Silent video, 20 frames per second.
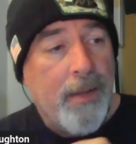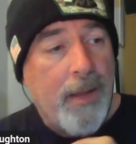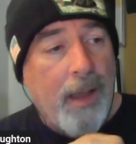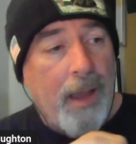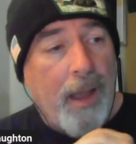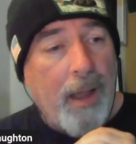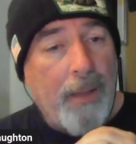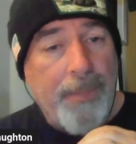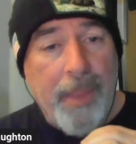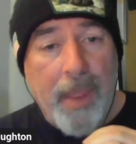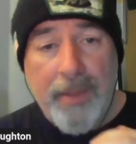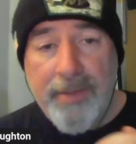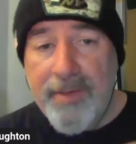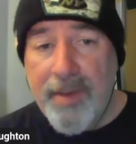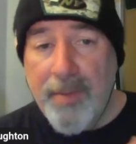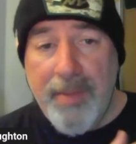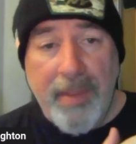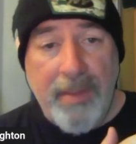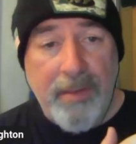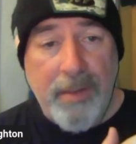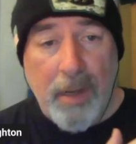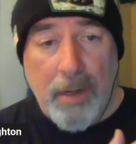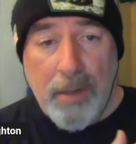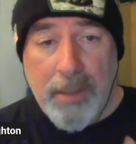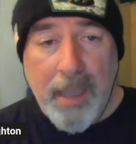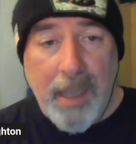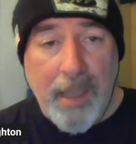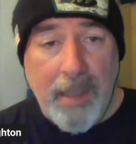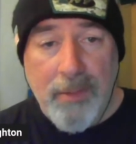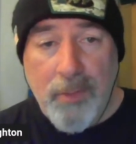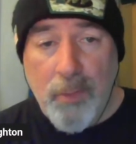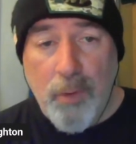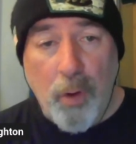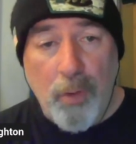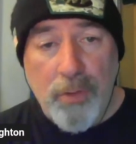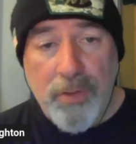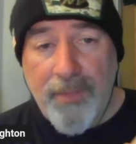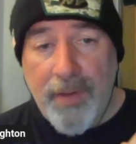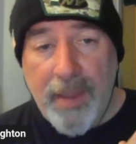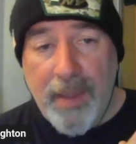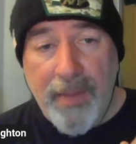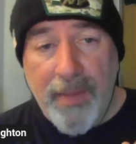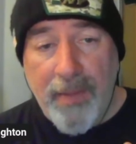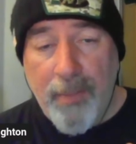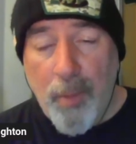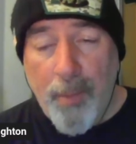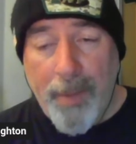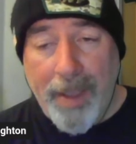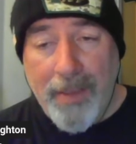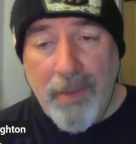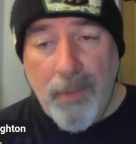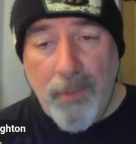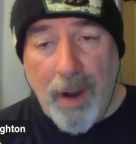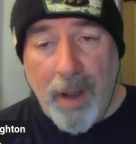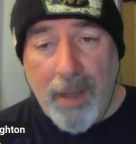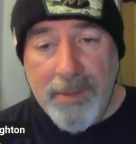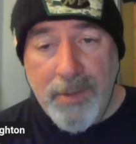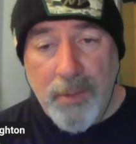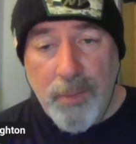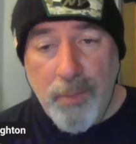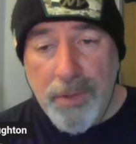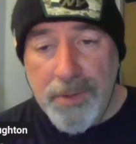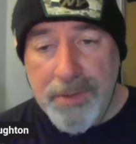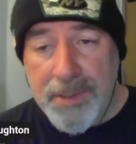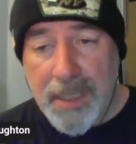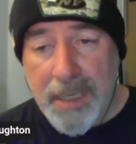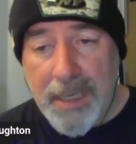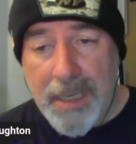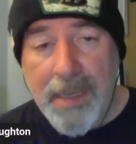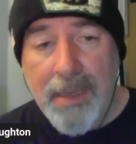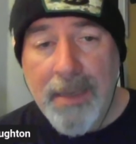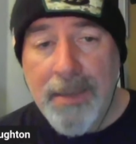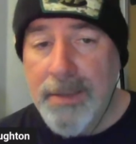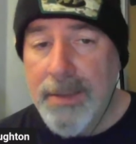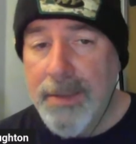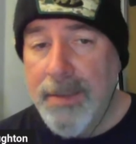and some of these young kids, who knows if any of them will make the roster, we'll see.